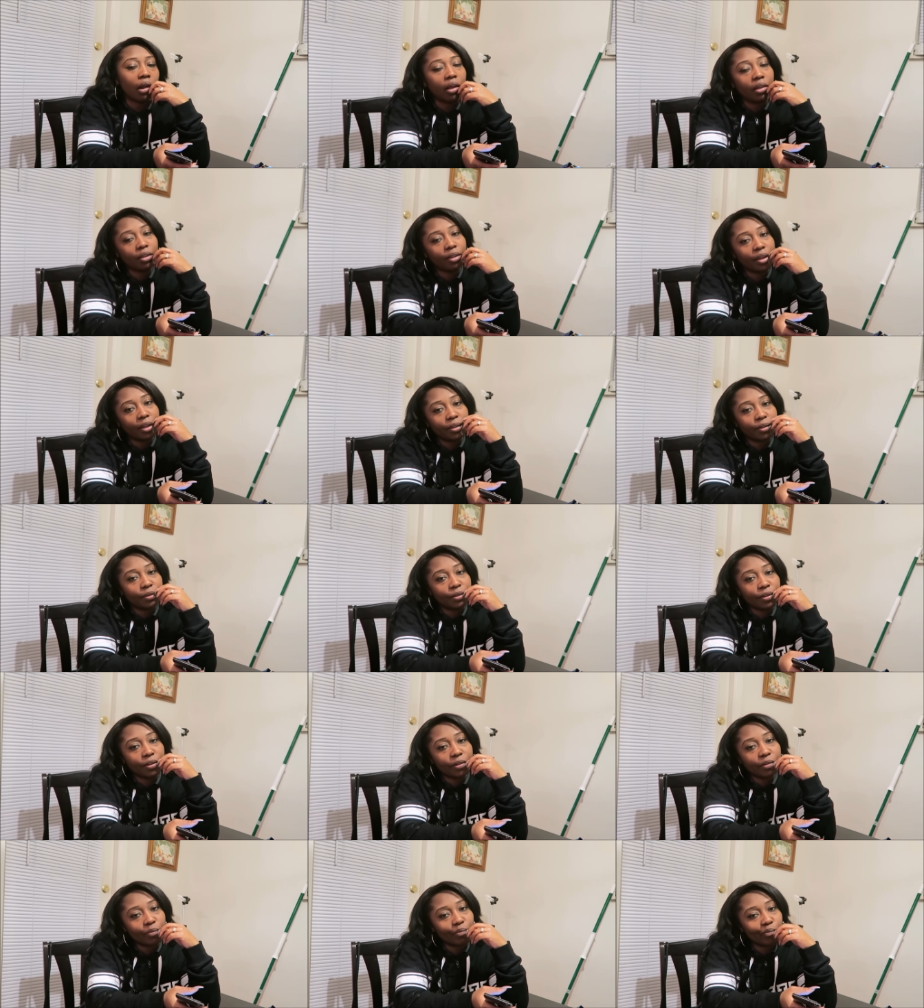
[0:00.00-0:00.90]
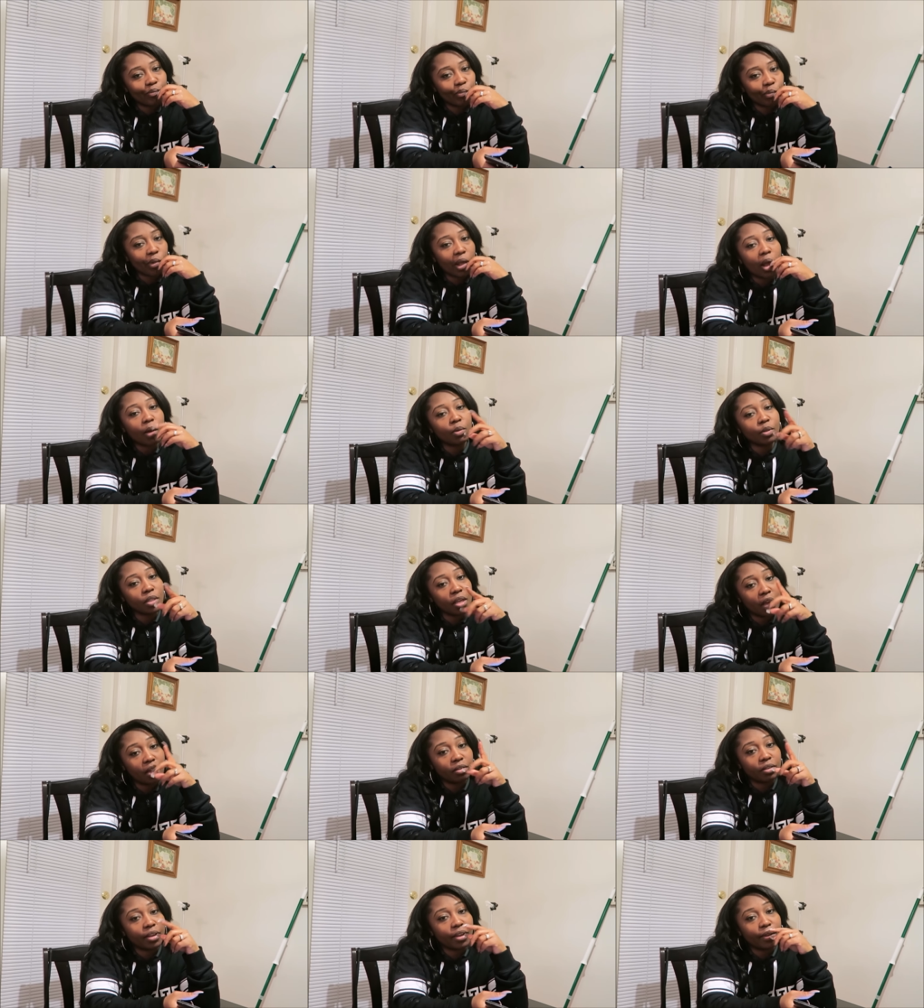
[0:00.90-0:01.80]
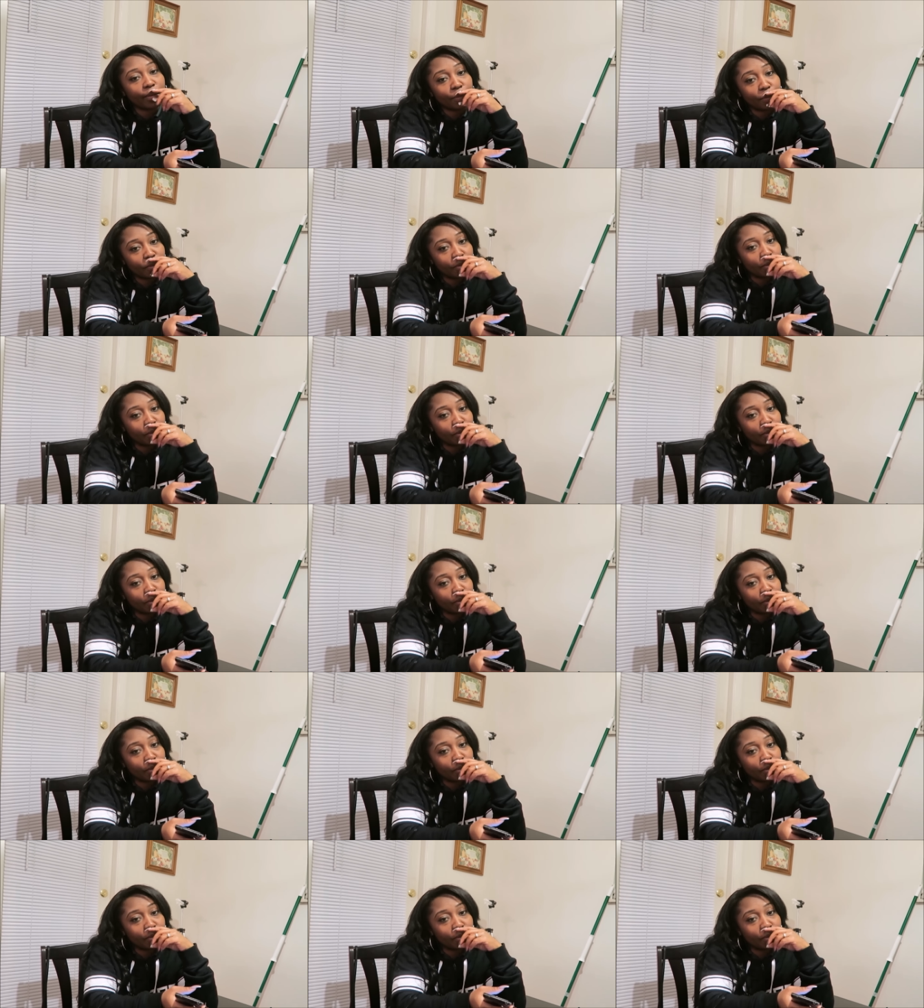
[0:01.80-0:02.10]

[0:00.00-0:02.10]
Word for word: How you know? How was y'all day?